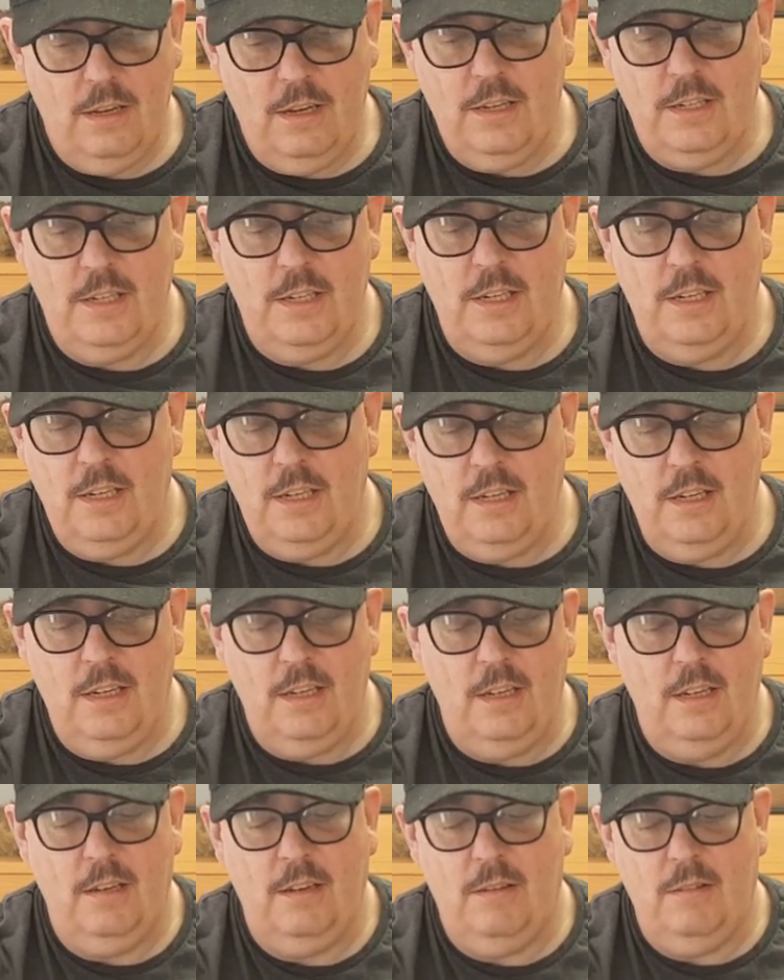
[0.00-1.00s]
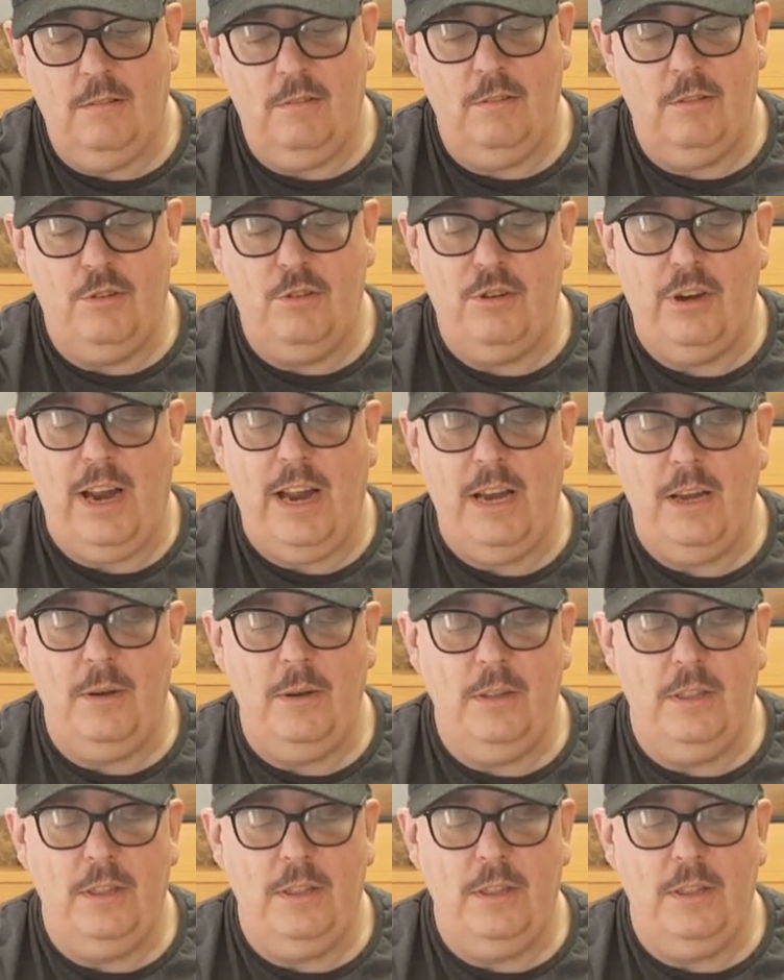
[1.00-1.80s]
as a trade